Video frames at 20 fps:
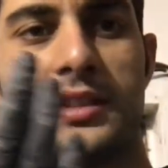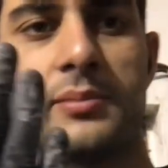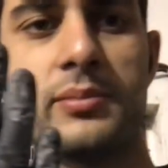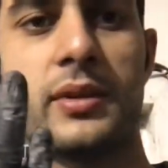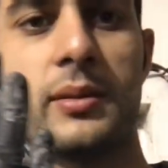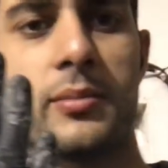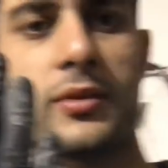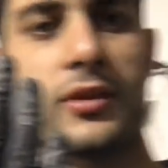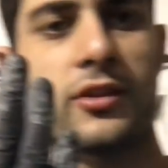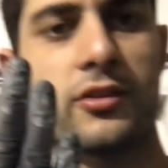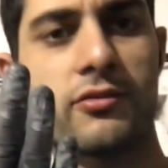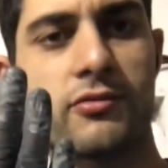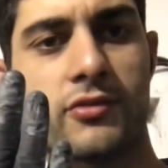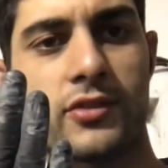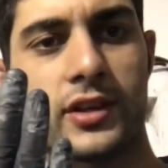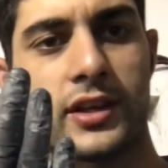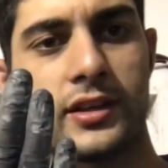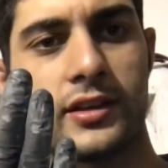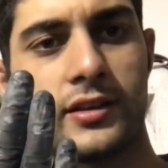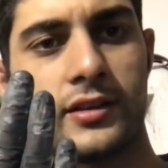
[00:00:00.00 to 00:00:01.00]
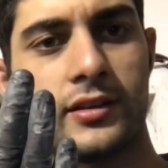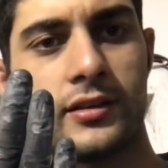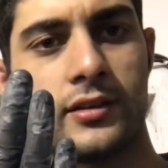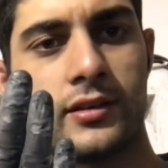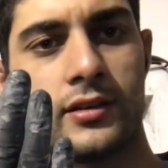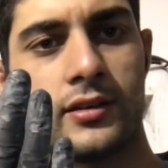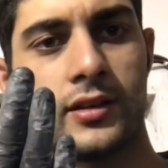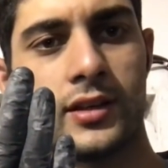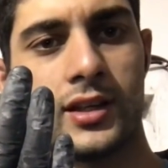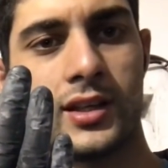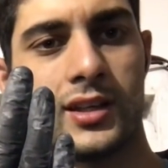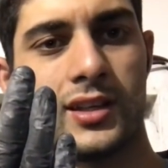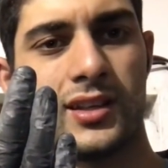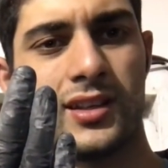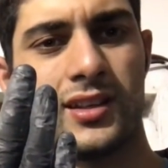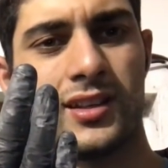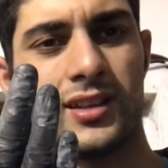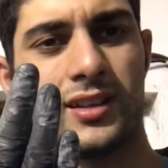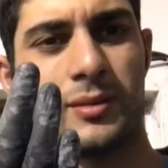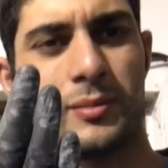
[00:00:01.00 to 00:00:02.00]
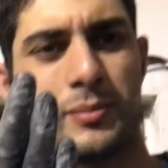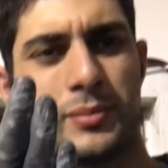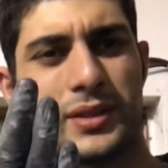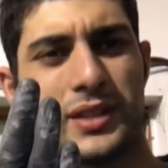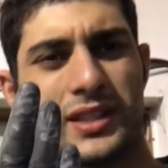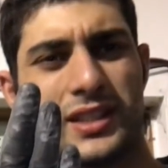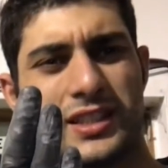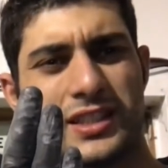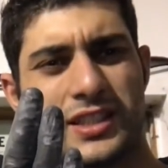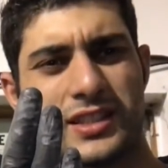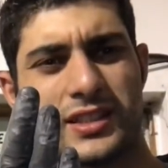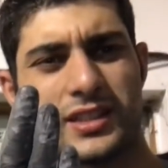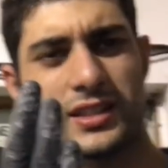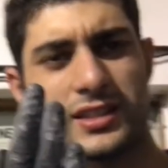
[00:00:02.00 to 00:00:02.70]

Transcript: Tip number 3. But it just